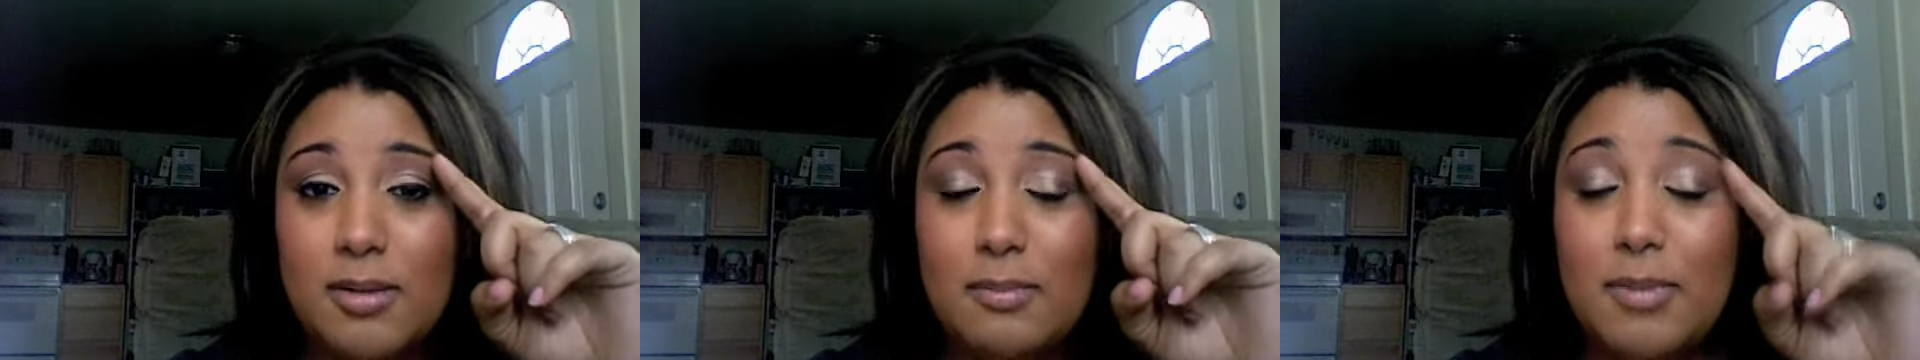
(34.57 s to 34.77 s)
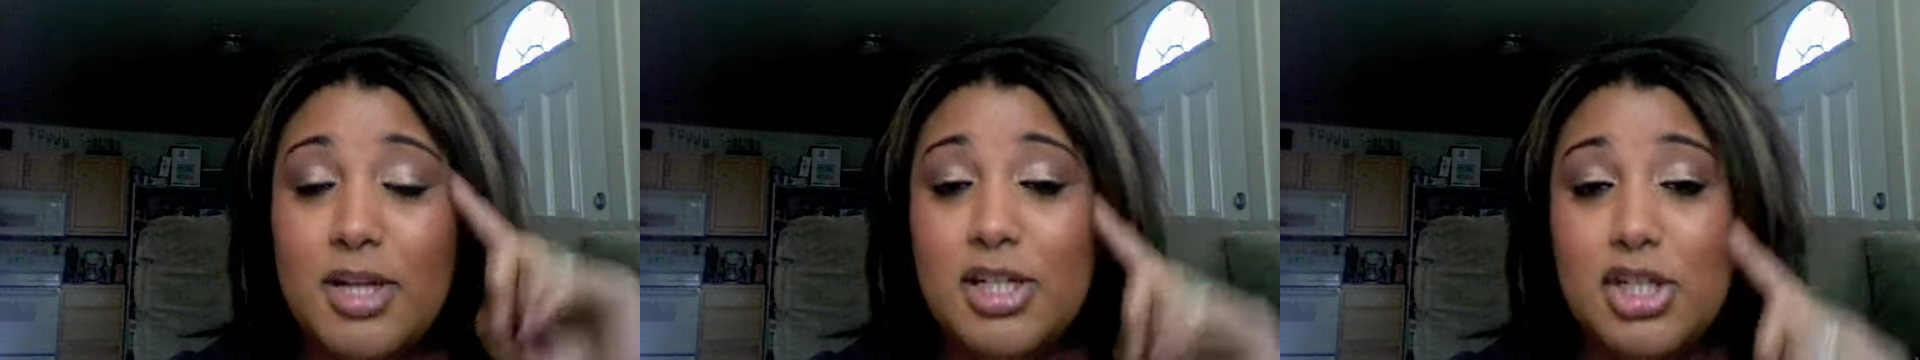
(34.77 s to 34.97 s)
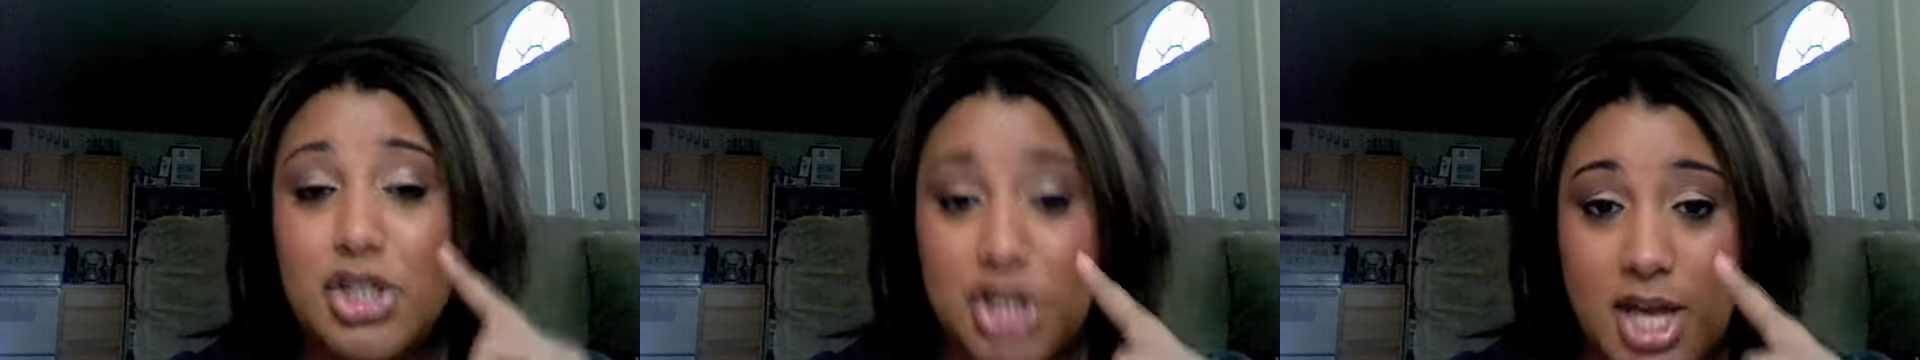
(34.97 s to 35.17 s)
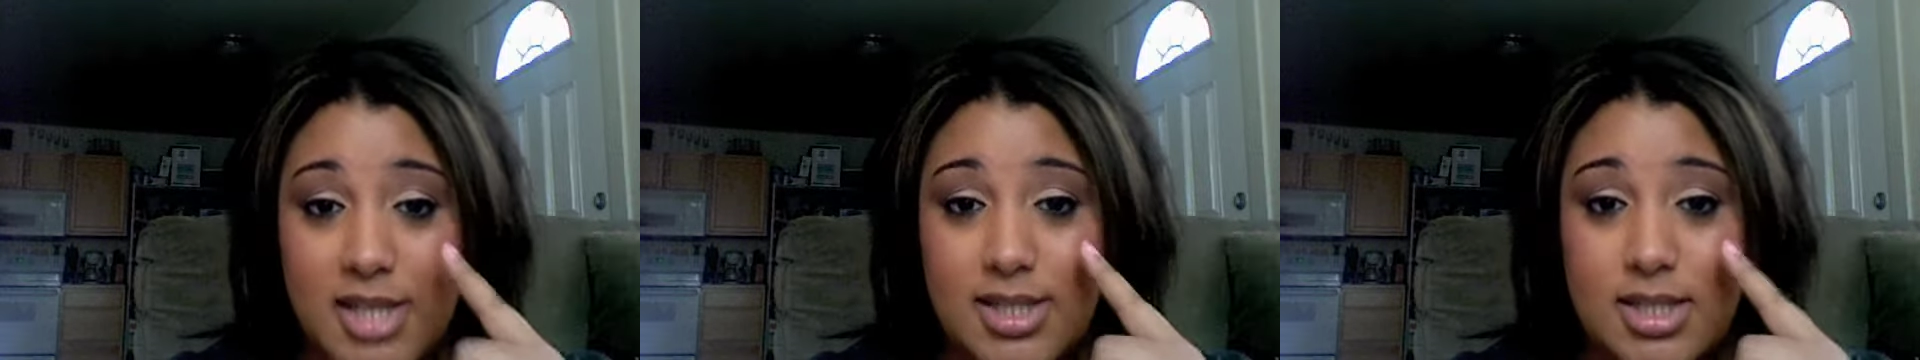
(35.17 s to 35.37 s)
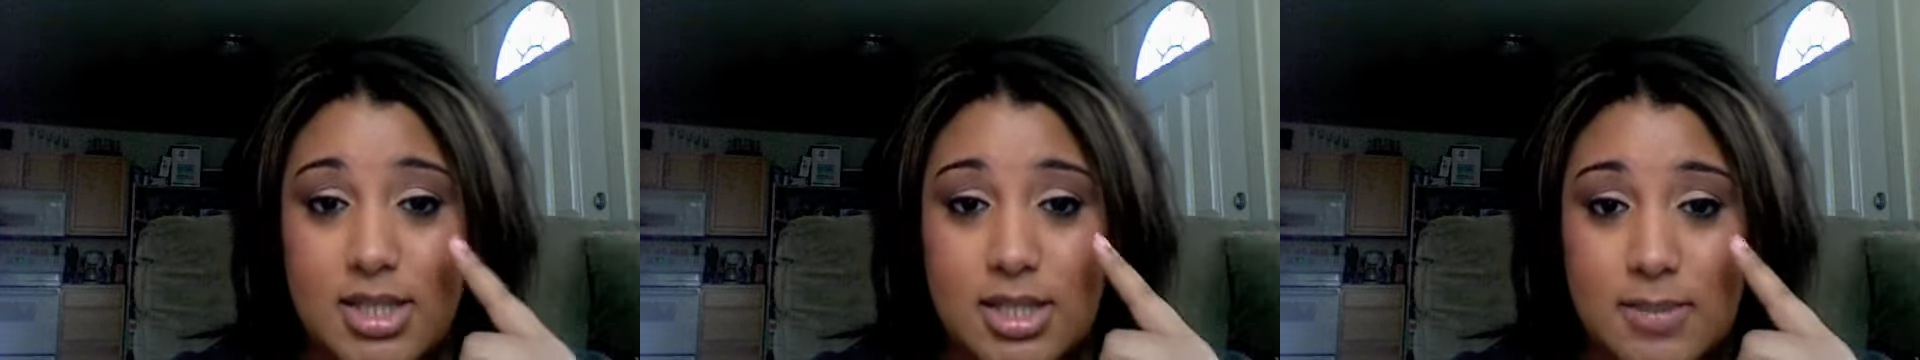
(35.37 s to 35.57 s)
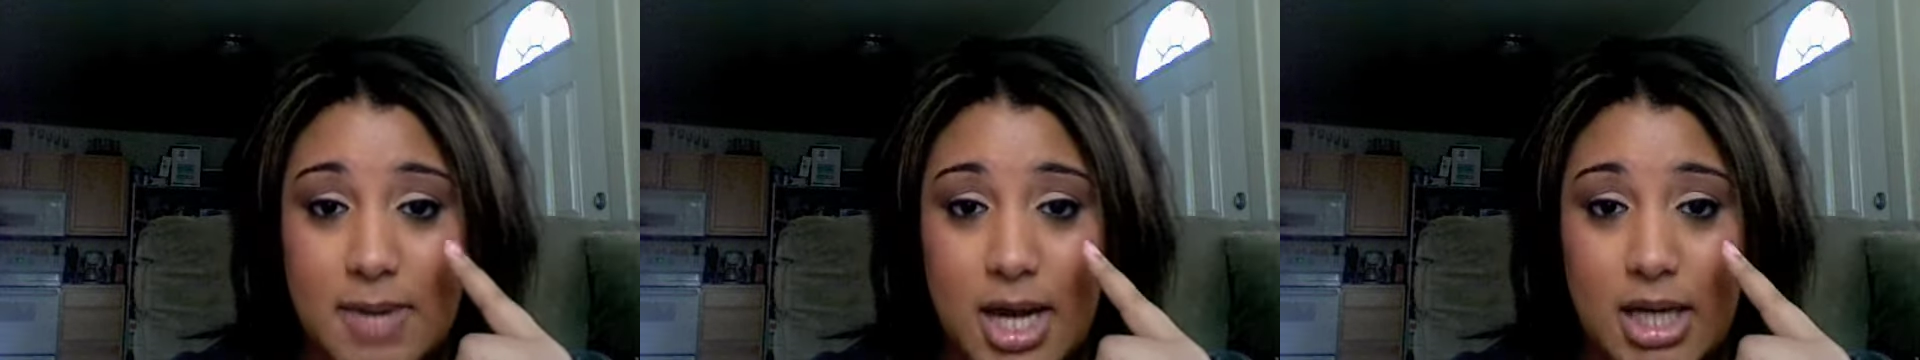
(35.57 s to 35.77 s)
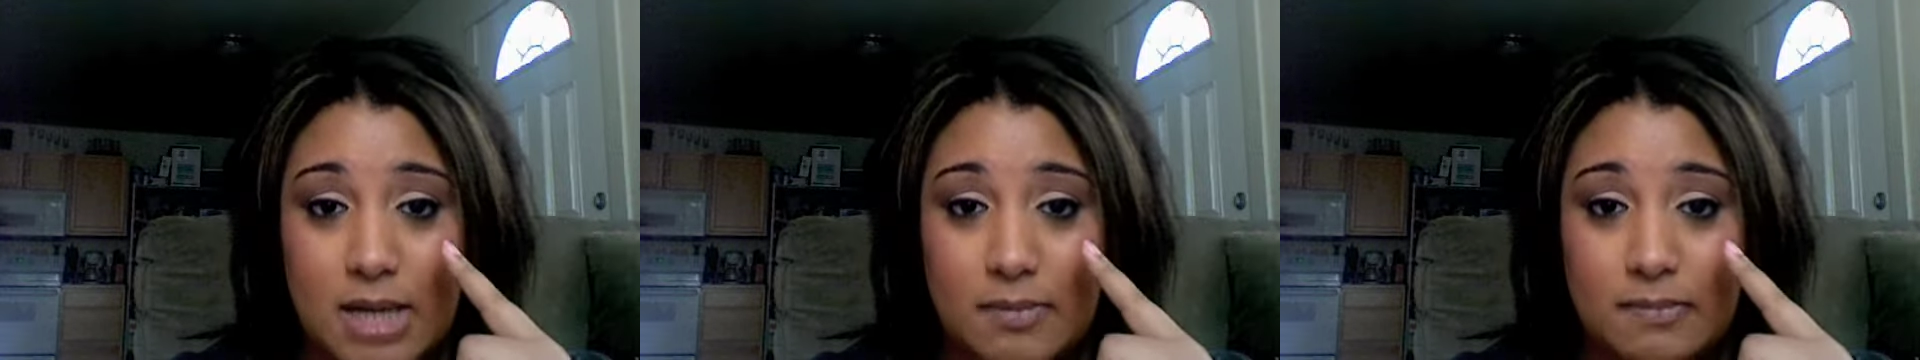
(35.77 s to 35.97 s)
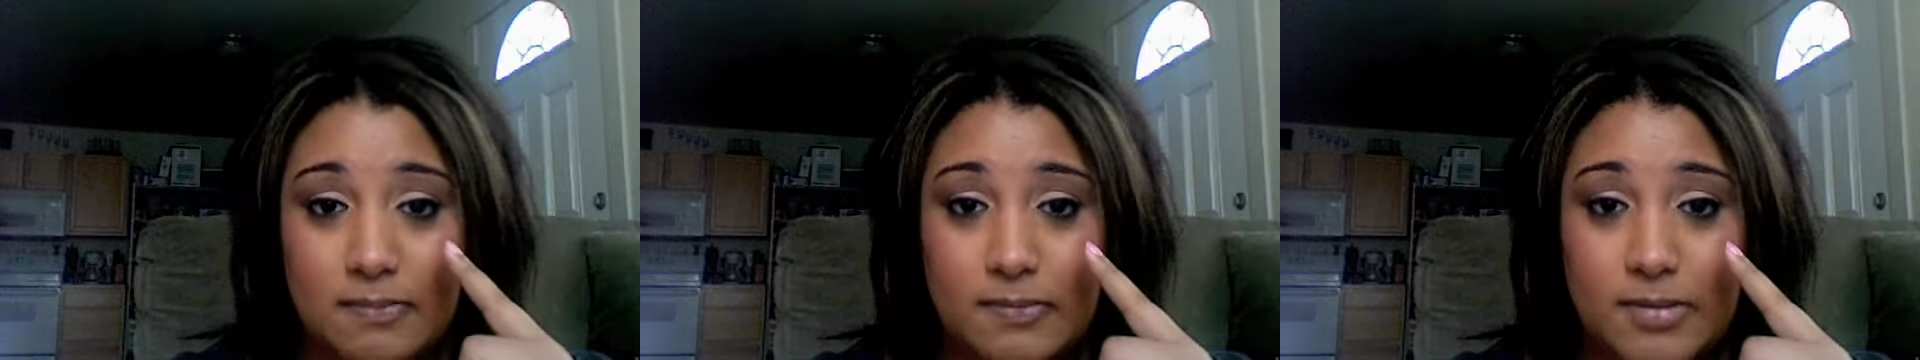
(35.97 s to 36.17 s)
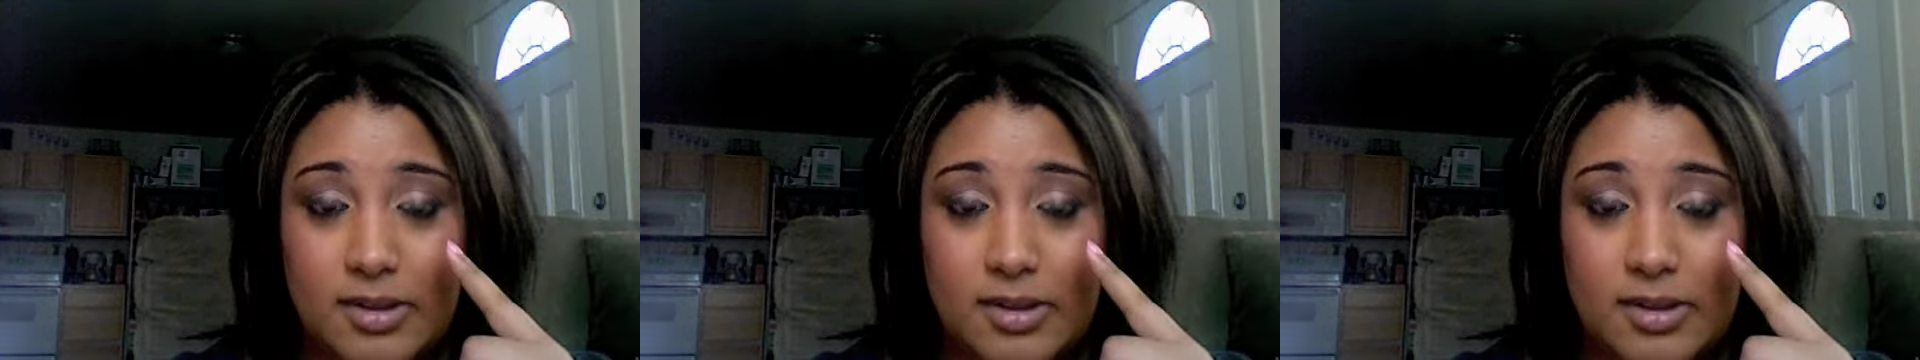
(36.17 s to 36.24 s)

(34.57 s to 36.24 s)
but just the bottom.